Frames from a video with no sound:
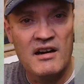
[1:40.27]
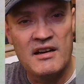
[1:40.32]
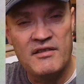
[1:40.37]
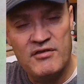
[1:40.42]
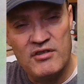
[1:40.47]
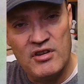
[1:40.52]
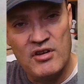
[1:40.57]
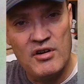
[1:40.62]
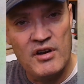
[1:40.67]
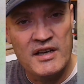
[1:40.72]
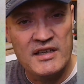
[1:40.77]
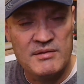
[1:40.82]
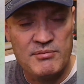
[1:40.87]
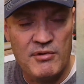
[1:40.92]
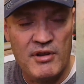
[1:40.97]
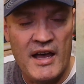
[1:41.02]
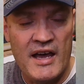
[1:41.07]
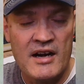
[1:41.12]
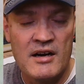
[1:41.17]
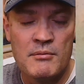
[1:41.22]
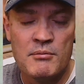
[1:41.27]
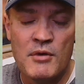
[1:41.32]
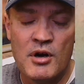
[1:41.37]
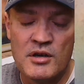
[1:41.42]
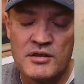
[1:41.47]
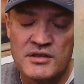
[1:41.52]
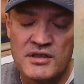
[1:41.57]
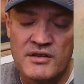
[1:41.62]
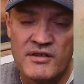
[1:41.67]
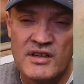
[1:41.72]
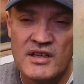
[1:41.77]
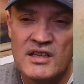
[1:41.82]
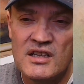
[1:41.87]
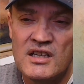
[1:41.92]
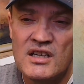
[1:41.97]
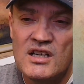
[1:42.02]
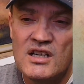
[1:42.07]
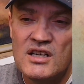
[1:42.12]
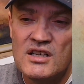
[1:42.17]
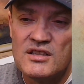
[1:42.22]
even though I splattered most of it.
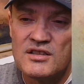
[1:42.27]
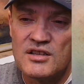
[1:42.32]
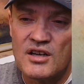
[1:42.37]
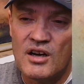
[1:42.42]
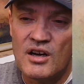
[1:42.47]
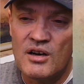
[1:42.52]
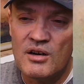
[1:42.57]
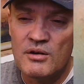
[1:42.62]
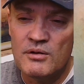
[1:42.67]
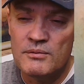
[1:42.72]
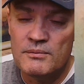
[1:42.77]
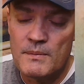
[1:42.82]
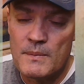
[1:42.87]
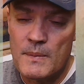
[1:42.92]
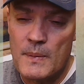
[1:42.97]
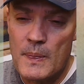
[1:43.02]
So